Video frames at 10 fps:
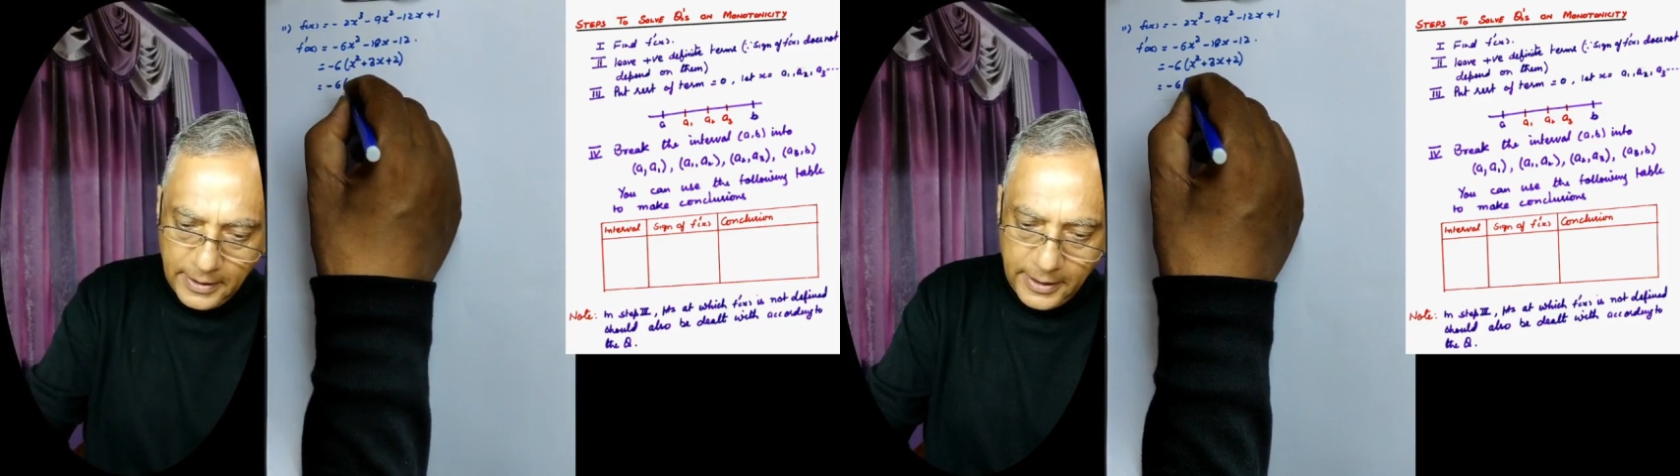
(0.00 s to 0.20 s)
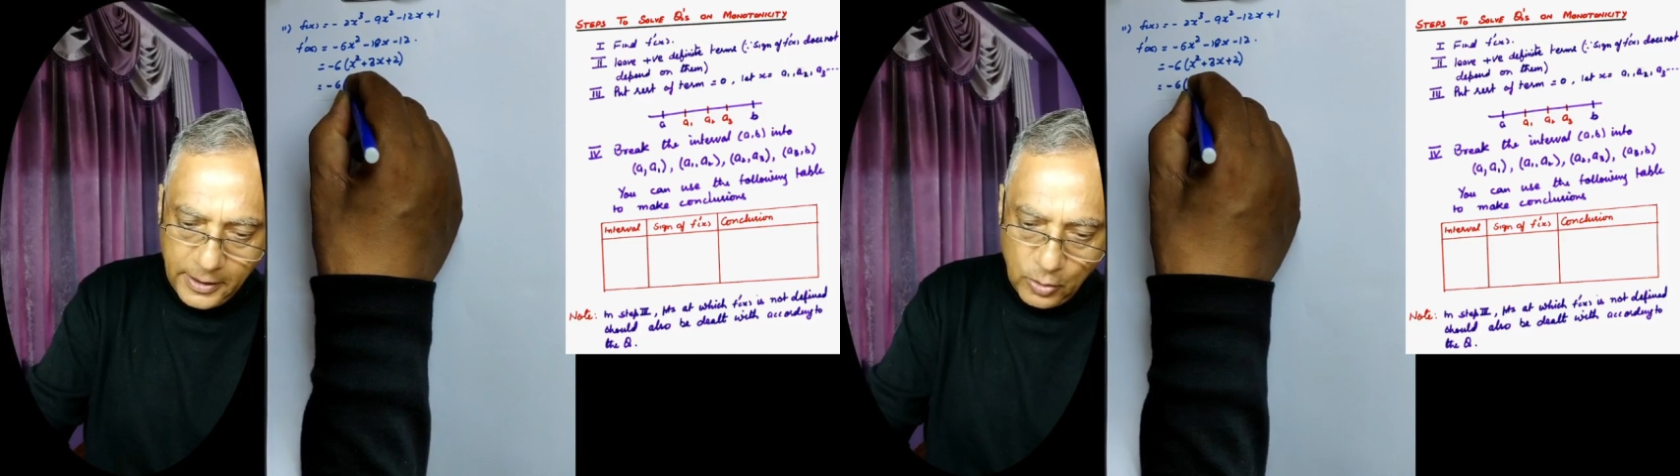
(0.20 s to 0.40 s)

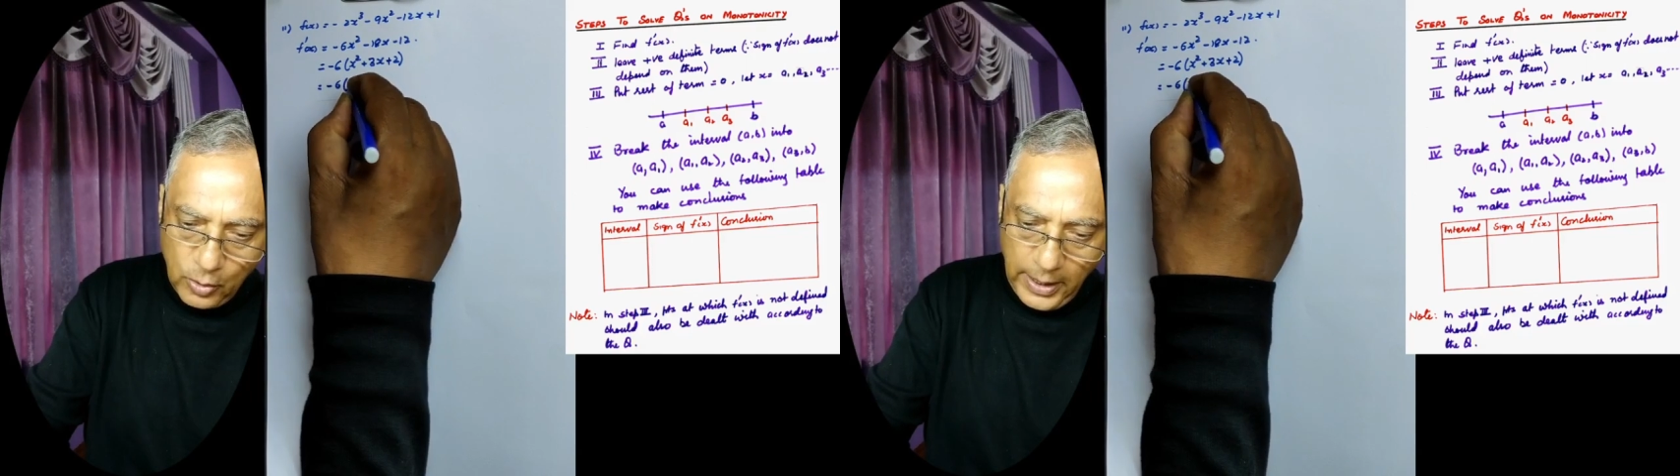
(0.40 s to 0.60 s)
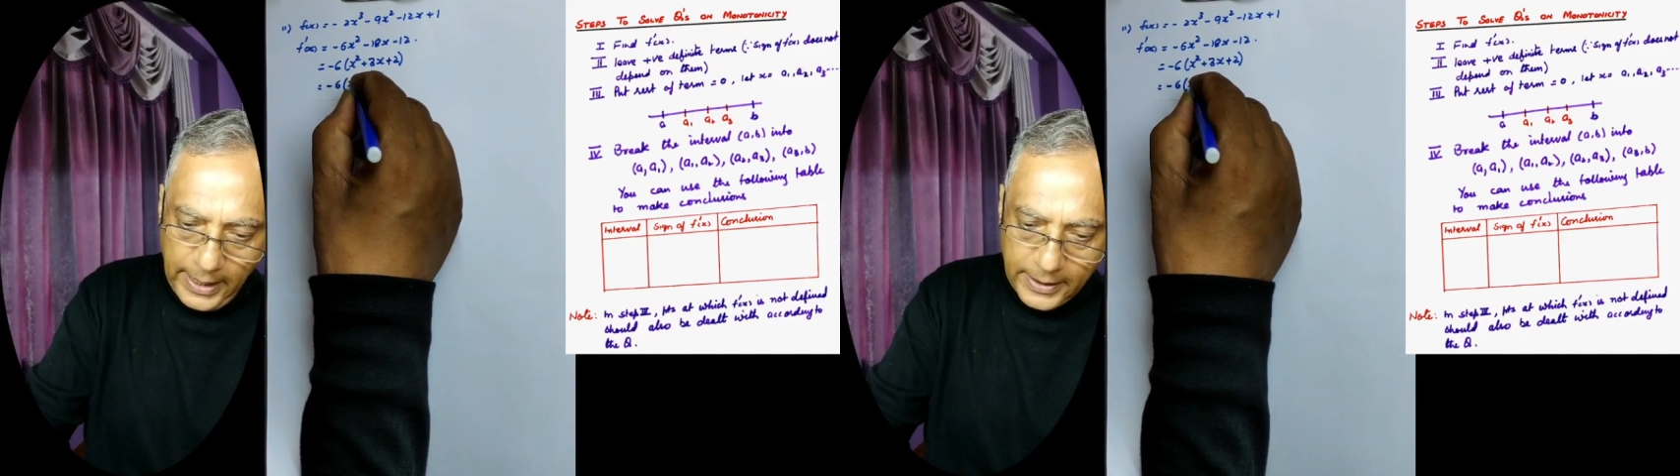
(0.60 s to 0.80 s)

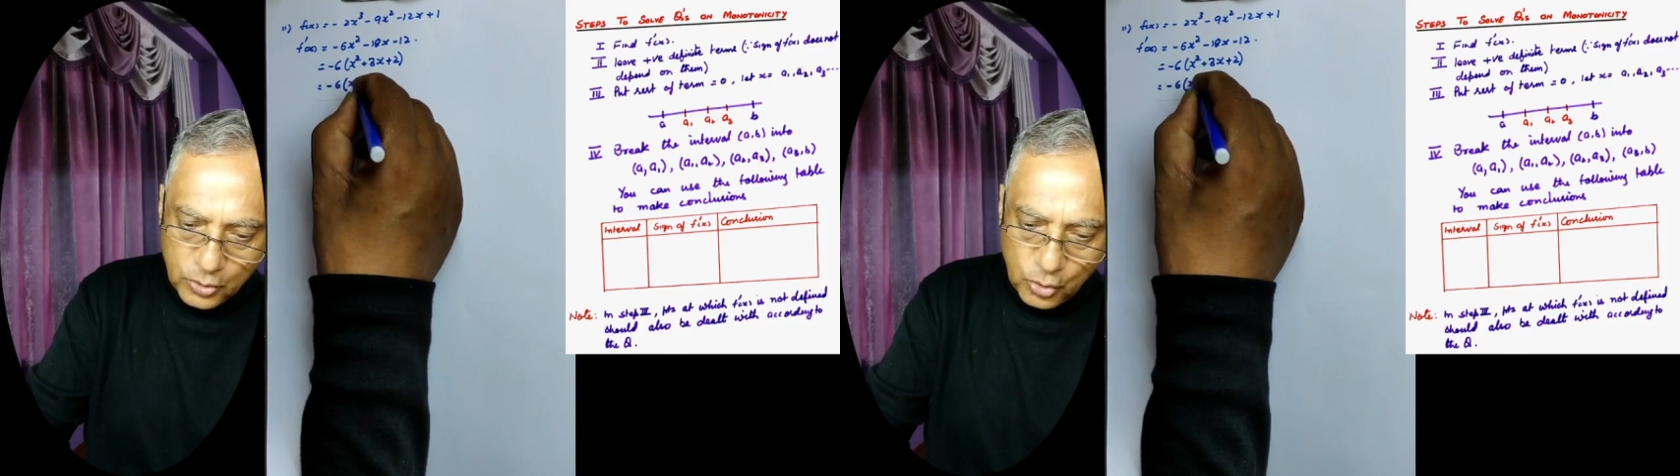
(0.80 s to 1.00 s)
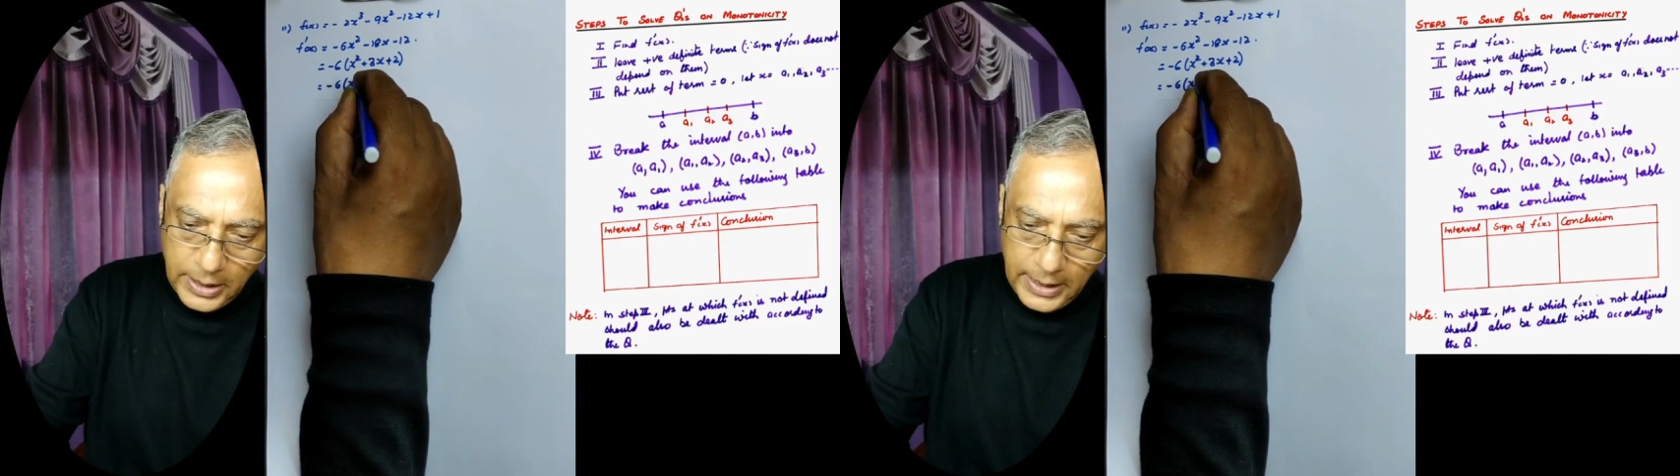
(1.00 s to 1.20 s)
into x
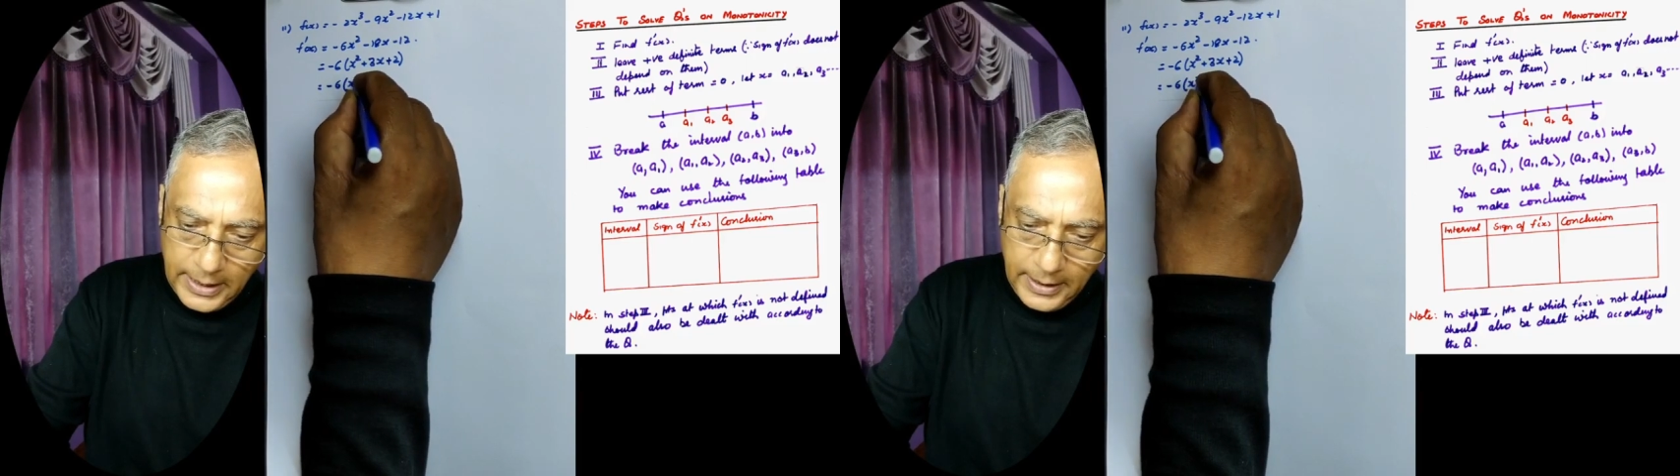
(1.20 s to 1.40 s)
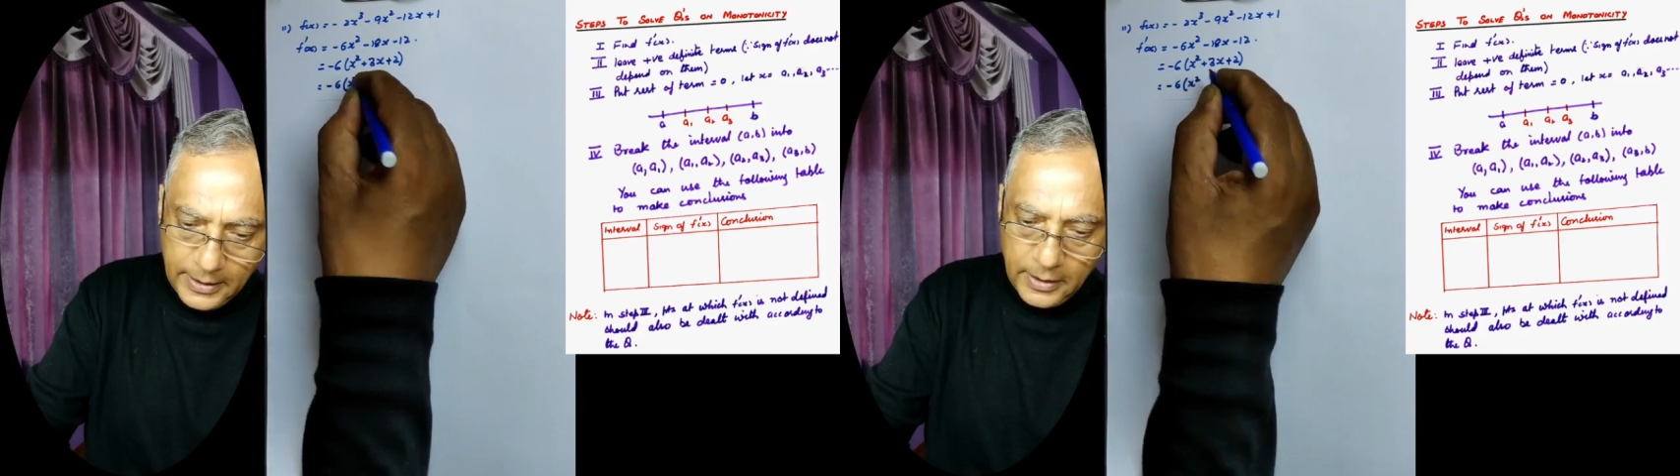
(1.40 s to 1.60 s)
square.